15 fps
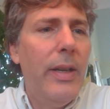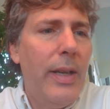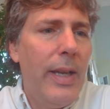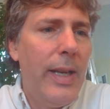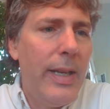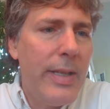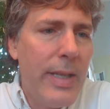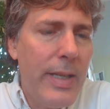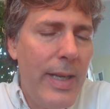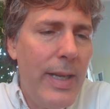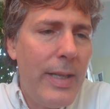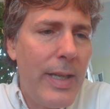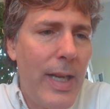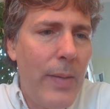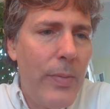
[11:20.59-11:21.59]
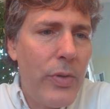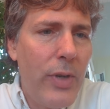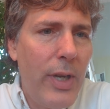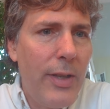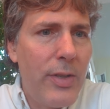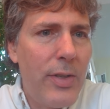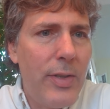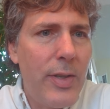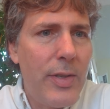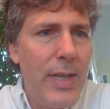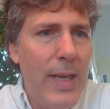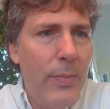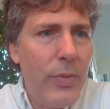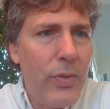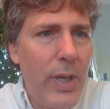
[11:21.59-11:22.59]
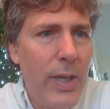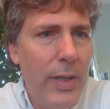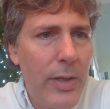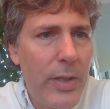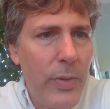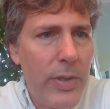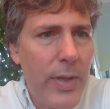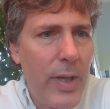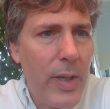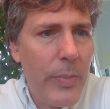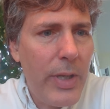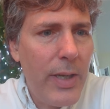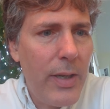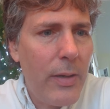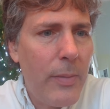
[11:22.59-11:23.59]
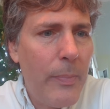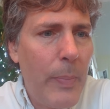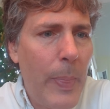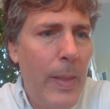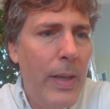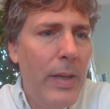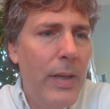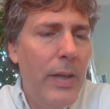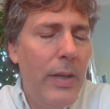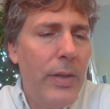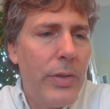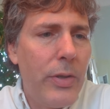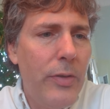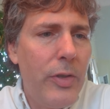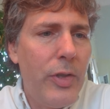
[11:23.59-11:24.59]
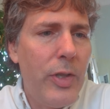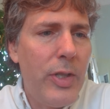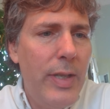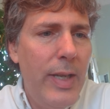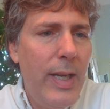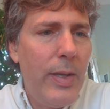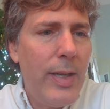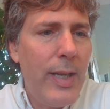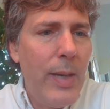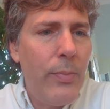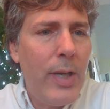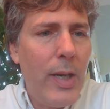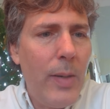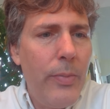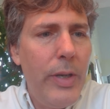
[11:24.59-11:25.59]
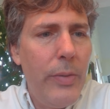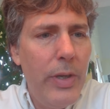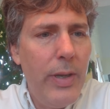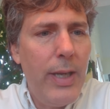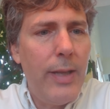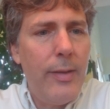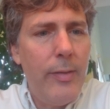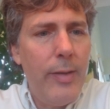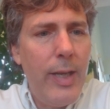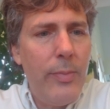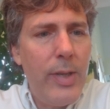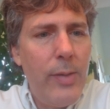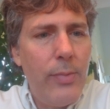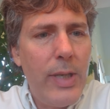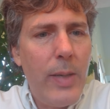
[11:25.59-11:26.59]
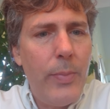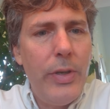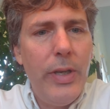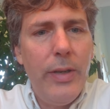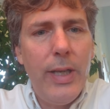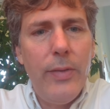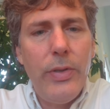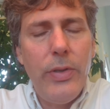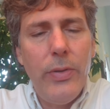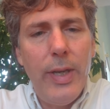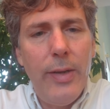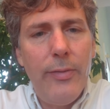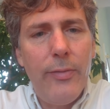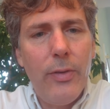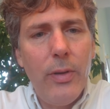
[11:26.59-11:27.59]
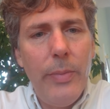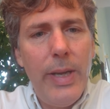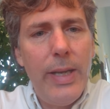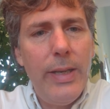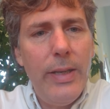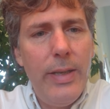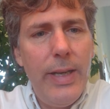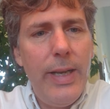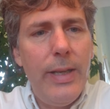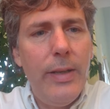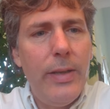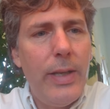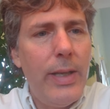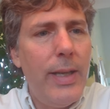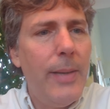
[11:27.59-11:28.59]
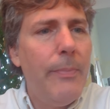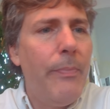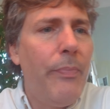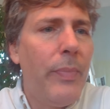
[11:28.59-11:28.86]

It has a datetime string. This is the same string notice we saw up here. So there's this datetime property. When you get the datetime property, it gives you a formatted date and time.